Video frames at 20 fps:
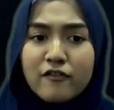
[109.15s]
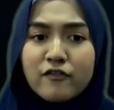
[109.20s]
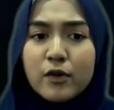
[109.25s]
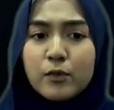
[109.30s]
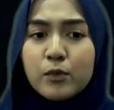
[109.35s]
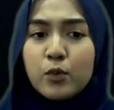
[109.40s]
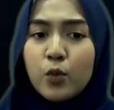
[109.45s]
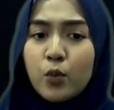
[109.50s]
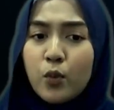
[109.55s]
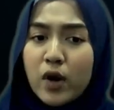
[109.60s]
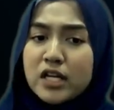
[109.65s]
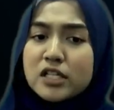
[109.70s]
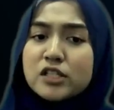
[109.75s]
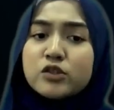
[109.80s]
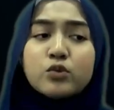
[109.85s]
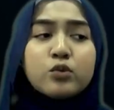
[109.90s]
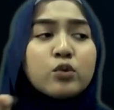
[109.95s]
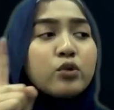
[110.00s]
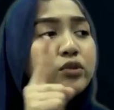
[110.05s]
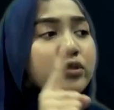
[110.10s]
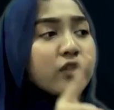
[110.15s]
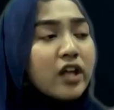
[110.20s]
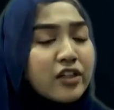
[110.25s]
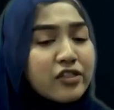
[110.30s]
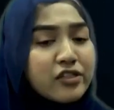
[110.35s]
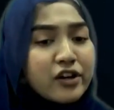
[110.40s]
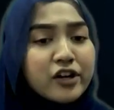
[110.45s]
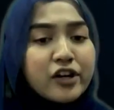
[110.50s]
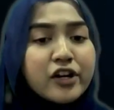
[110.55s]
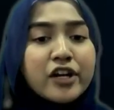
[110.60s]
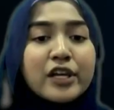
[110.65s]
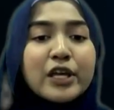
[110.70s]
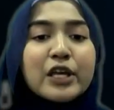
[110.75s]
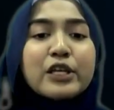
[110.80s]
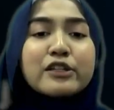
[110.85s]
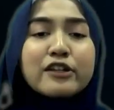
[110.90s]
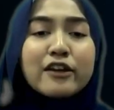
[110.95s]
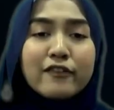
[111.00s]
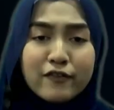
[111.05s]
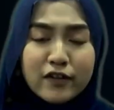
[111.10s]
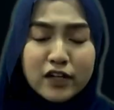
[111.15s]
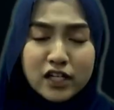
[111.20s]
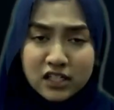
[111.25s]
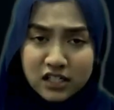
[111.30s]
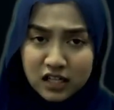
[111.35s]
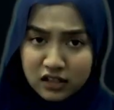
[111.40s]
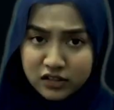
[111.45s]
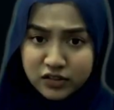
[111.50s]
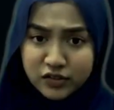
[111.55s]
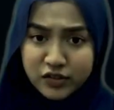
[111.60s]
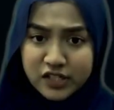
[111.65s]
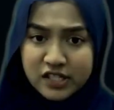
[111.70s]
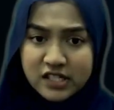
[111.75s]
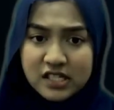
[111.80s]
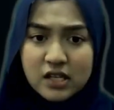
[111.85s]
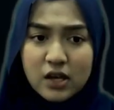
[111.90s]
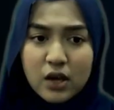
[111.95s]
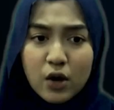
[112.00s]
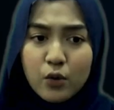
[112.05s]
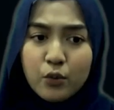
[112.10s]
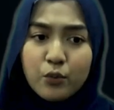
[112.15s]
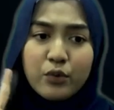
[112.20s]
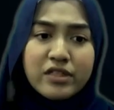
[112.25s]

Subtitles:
from one to another in different countries